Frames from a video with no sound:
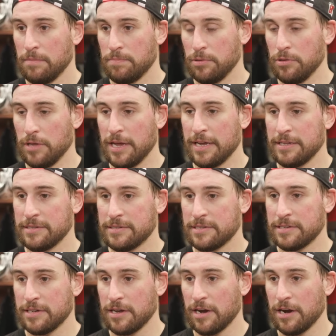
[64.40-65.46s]
blue
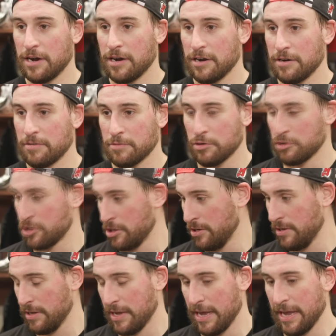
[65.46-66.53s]
lines are crucial,
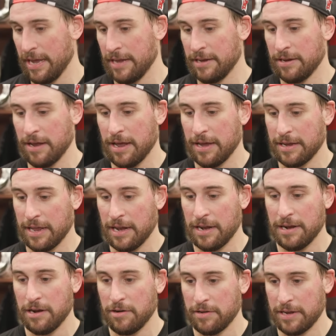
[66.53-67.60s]
and
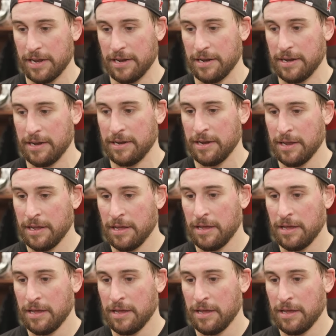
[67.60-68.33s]
getting it out and getting it in,